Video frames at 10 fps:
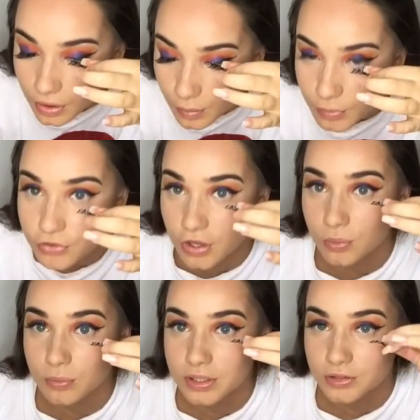which I
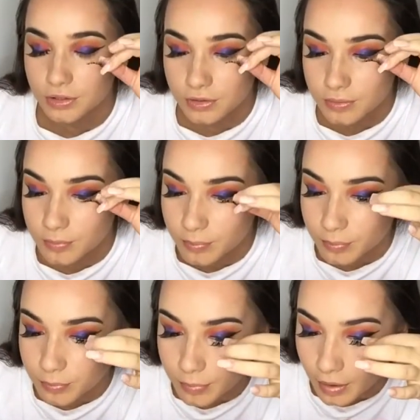normally do.
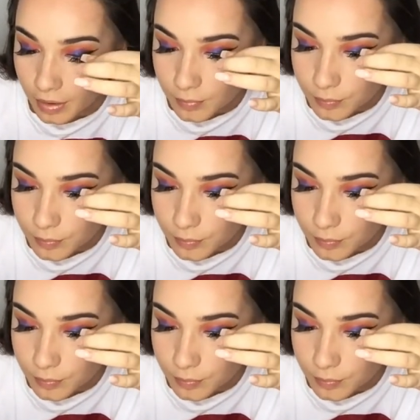But